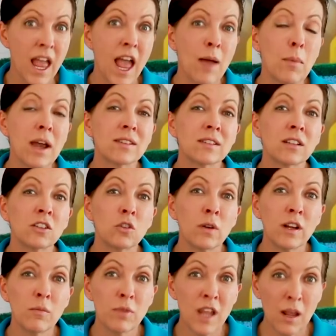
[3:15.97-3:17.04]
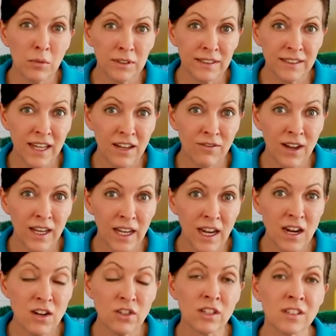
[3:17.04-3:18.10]
Am I still going to be able to take
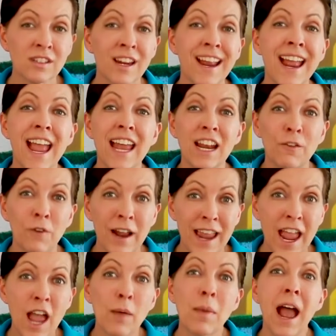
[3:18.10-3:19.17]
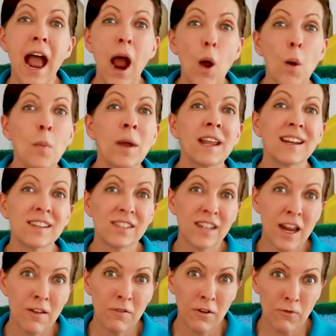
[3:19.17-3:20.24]
vacations? And if I am, how am I going to
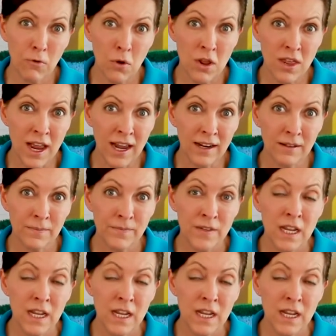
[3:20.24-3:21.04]
save for that?